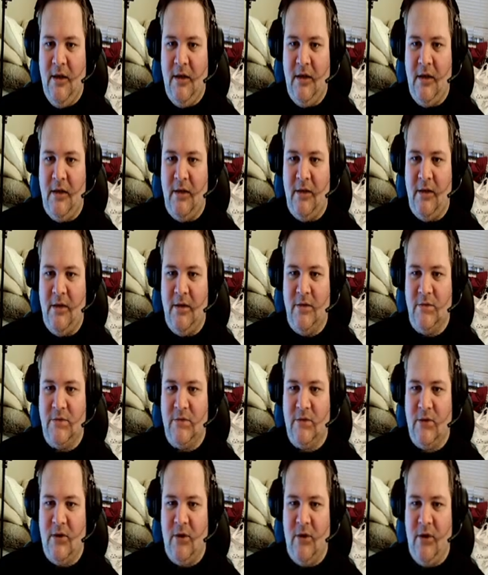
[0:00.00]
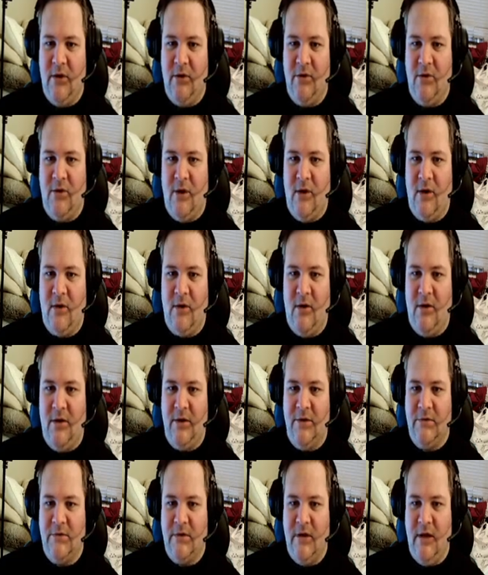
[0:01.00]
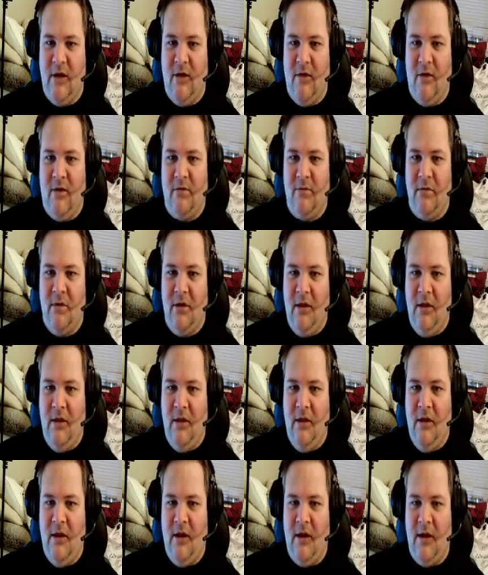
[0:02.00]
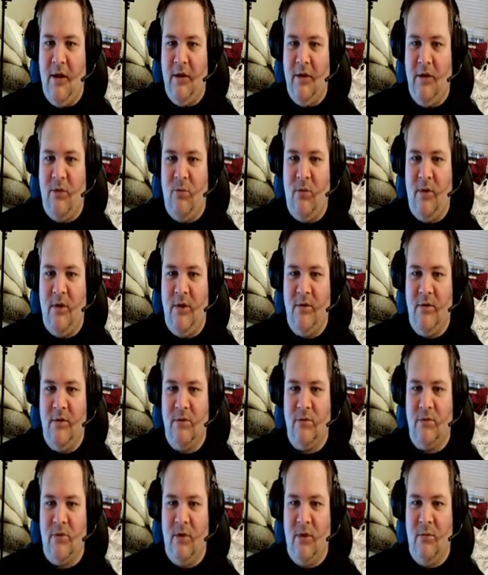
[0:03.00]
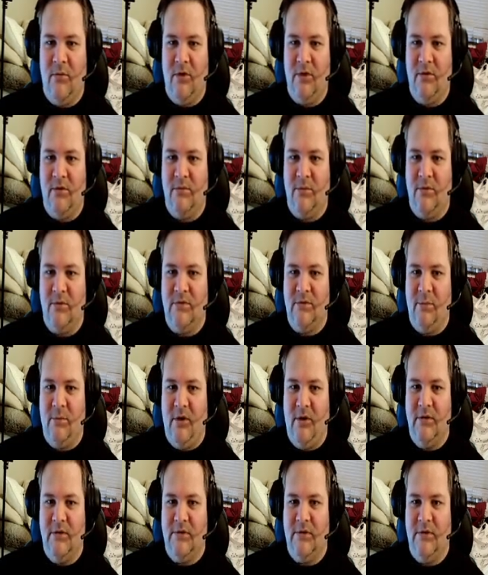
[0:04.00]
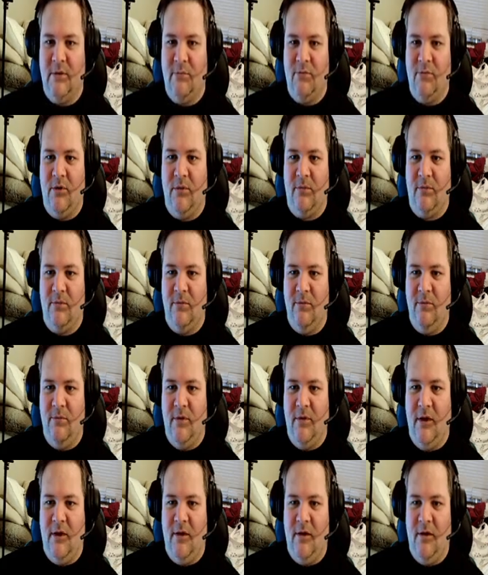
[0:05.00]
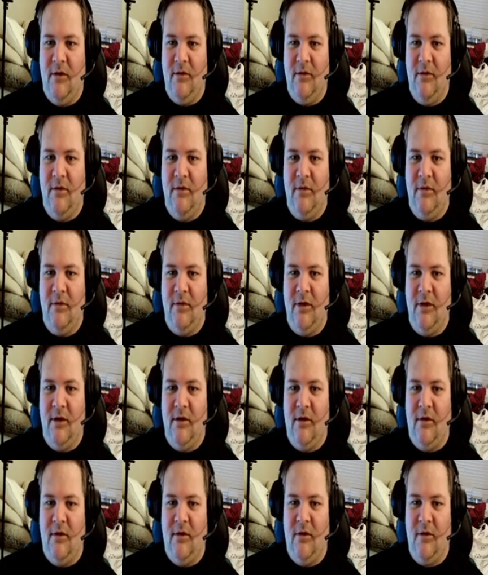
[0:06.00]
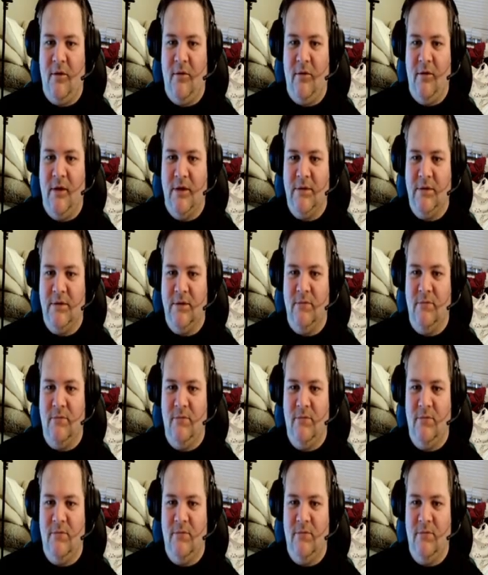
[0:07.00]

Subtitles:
it is turning dark on us now. I know one of those gremlins would spawn somewhere through there. They are aggressive.